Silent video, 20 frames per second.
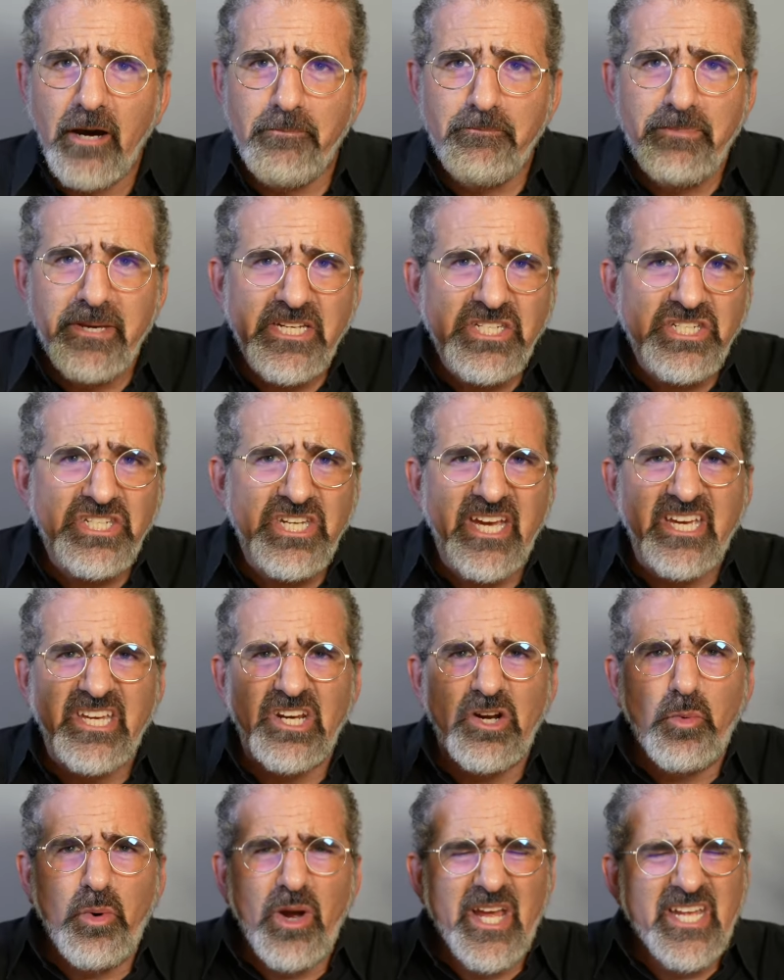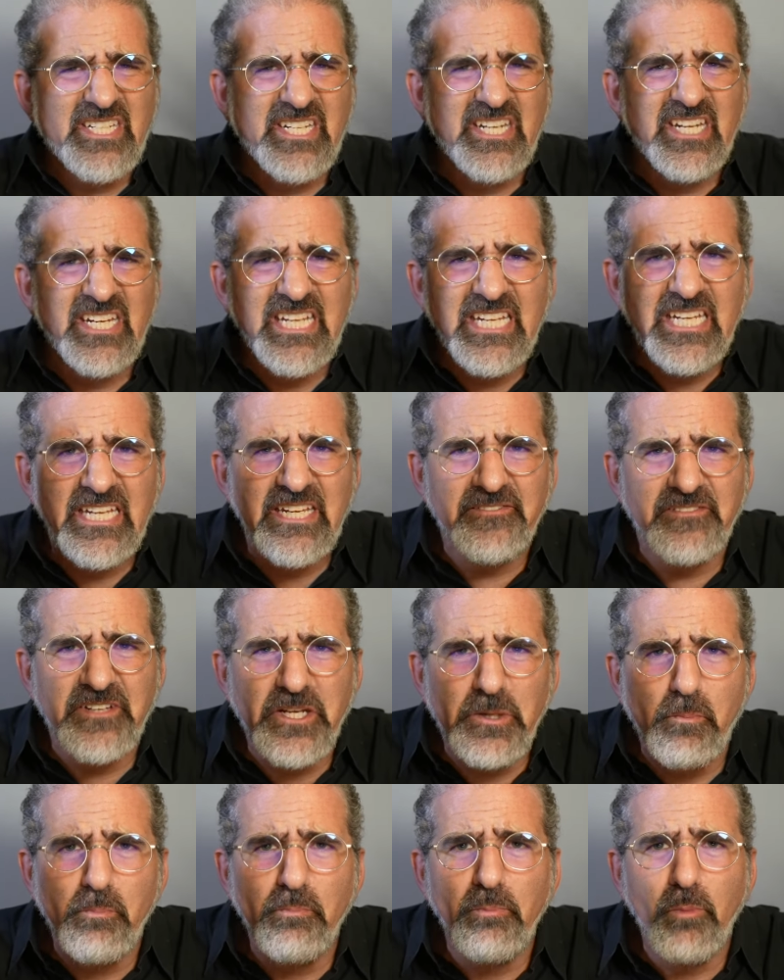a pitch deck, in a way, is an
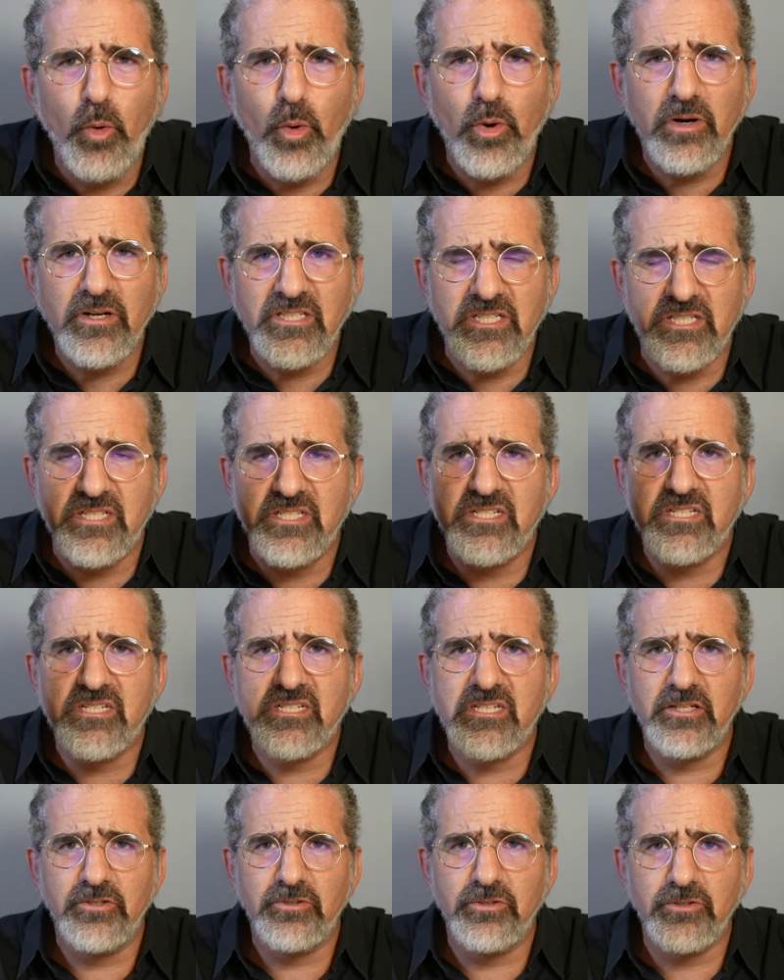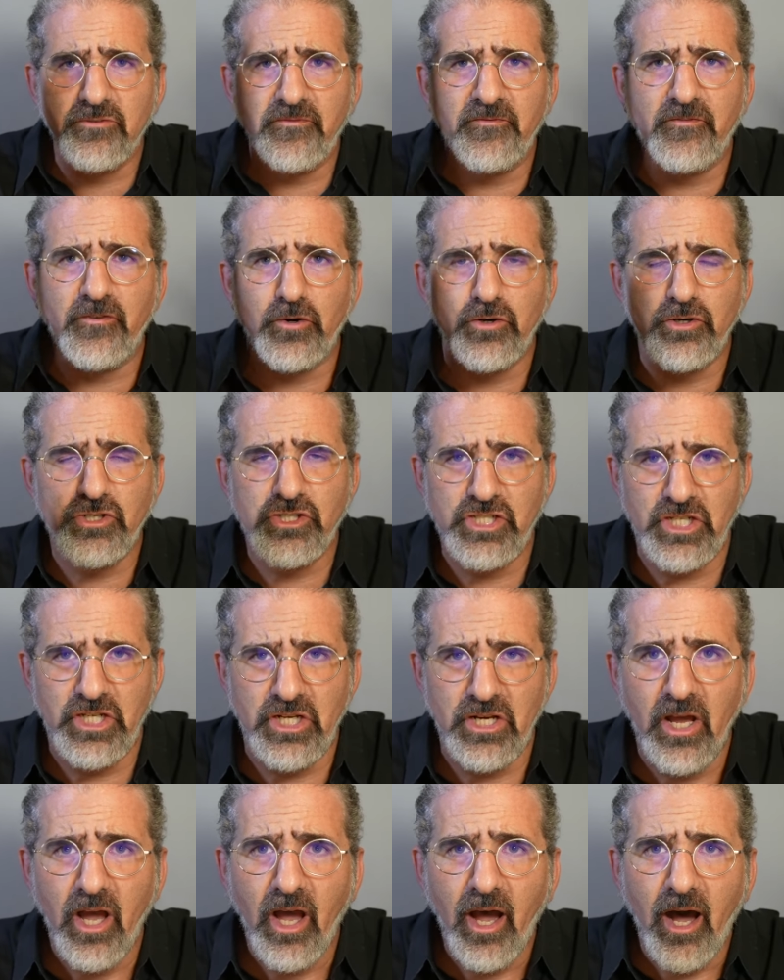even more distilled
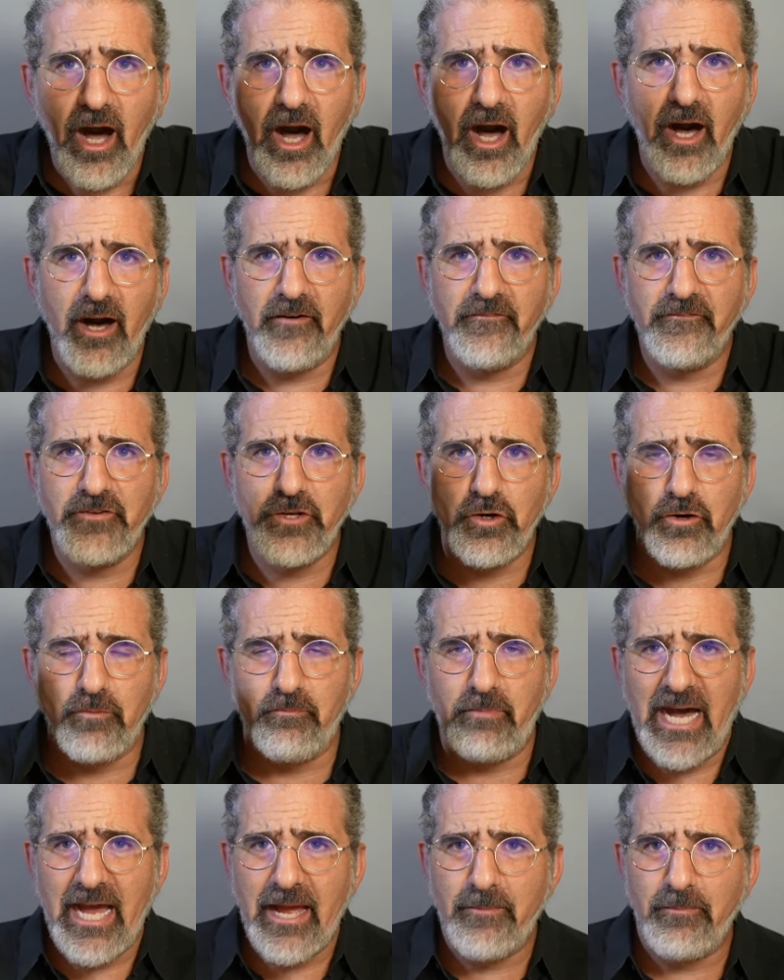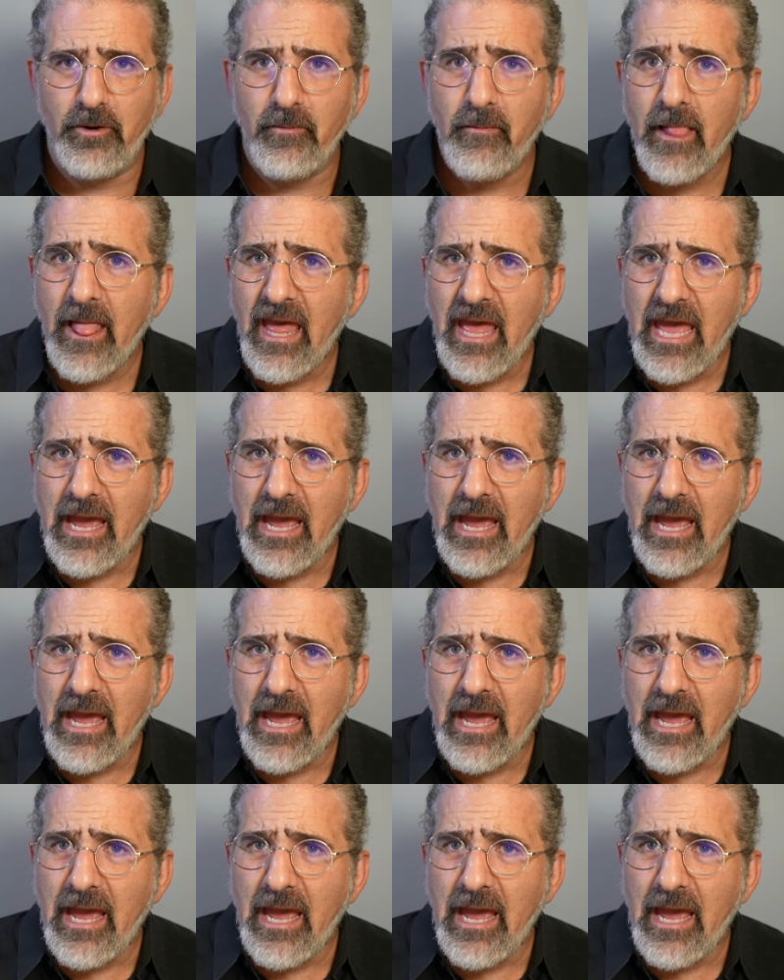version of your Bible.